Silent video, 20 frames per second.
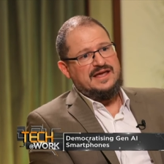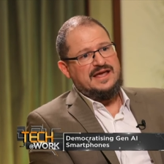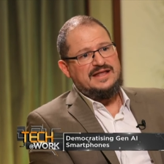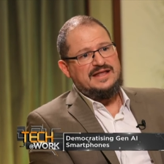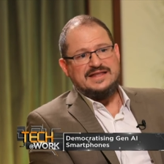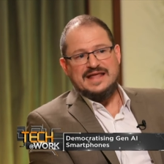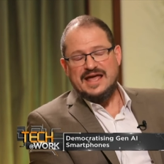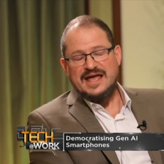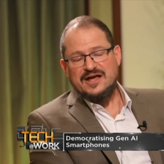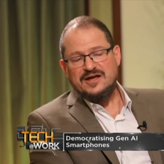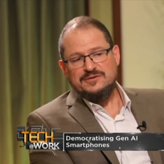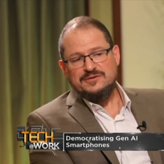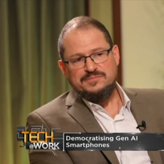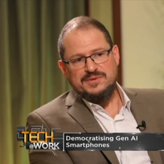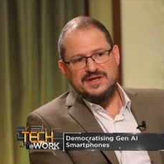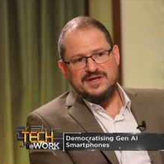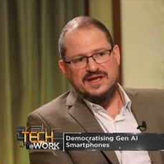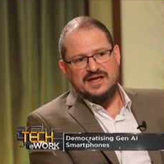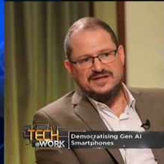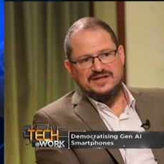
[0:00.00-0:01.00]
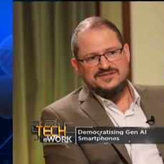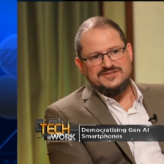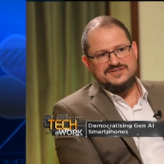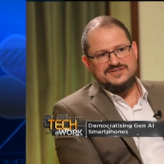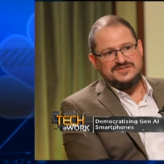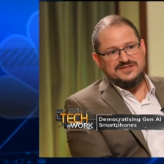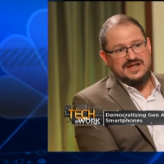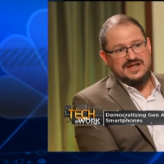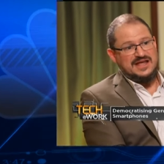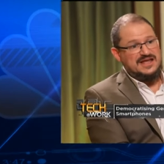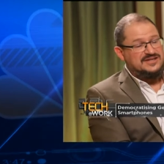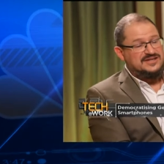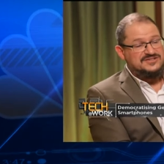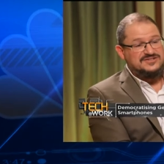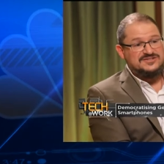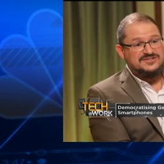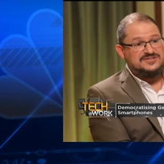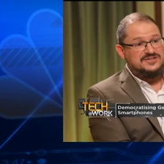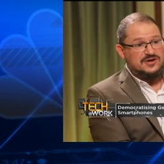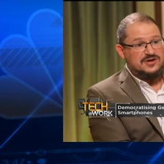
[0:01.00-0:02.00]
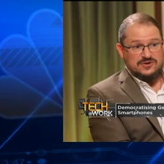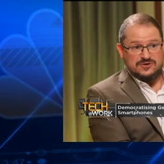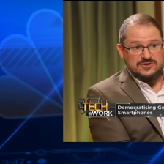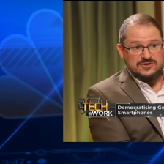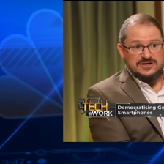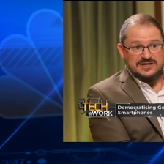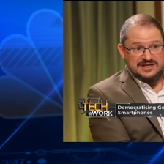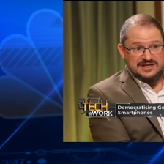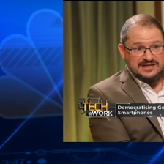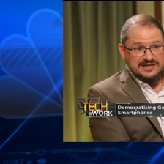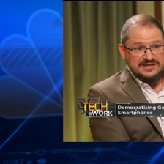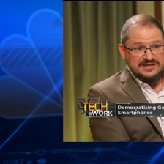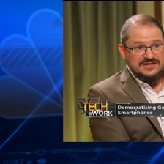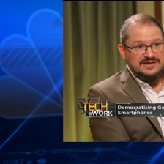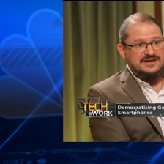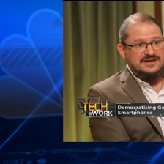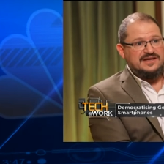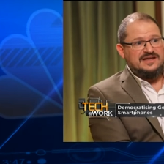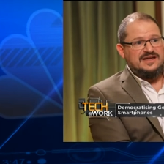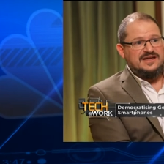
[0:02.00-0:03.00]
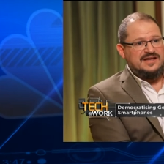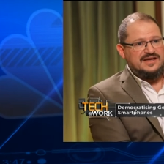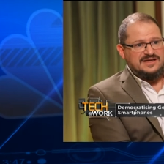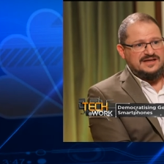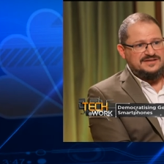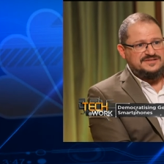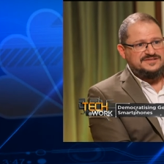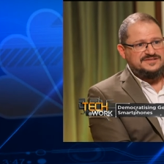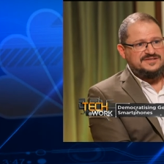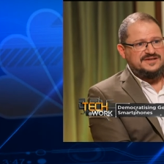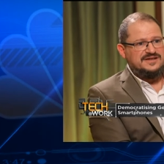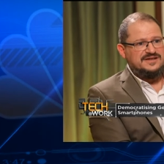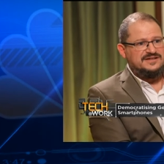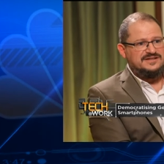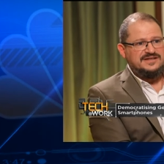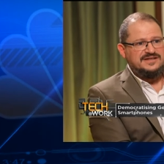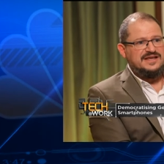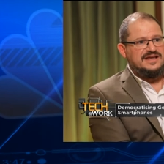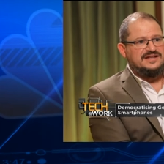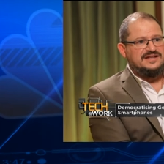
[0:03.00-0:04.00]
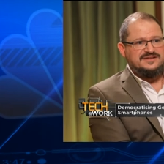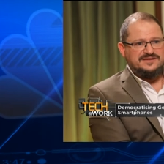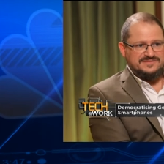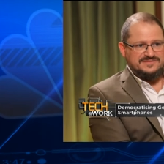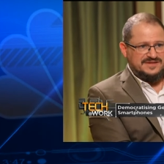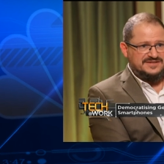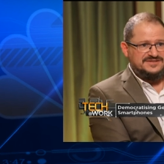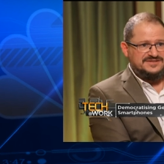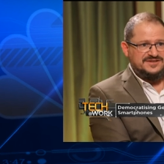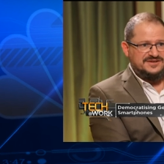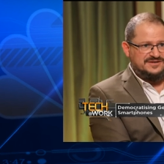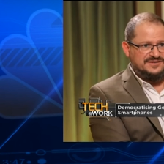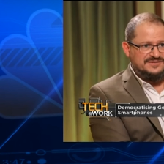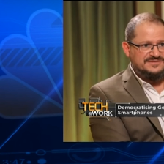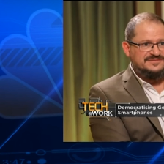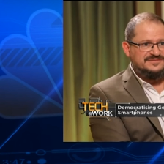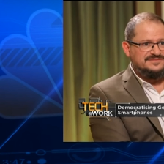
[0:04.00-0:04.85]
And that could be as, as early as uh, the end of this year.